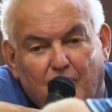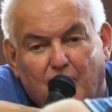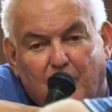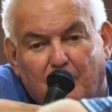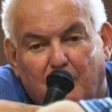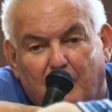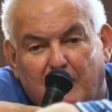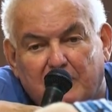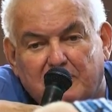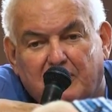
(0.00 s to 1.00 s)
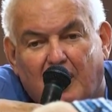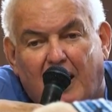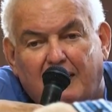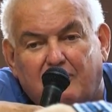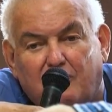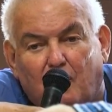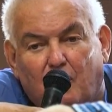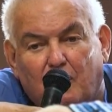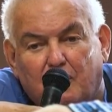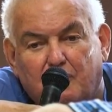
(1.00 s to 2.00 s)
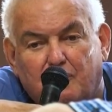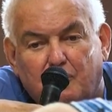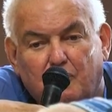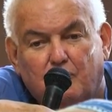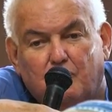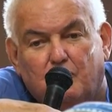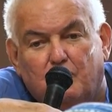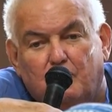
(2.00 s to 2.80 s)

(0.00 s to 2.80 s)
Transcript: What does God talk do?